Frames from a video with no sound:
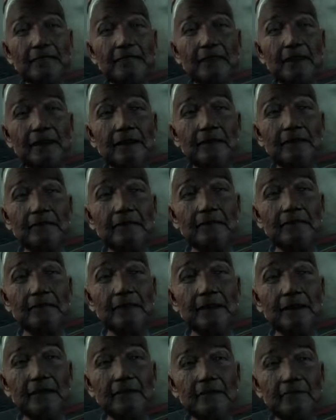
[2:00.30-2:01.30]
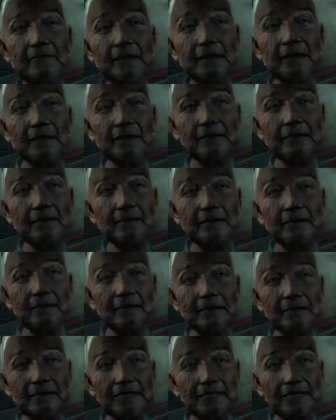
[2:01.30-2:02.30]
My, my, You're a lovely
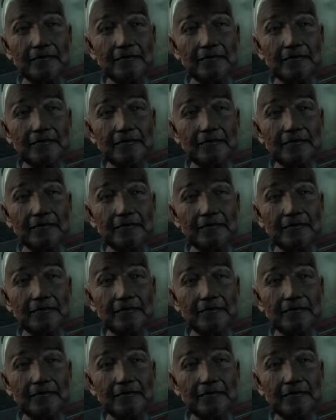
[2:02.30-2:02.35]
lady.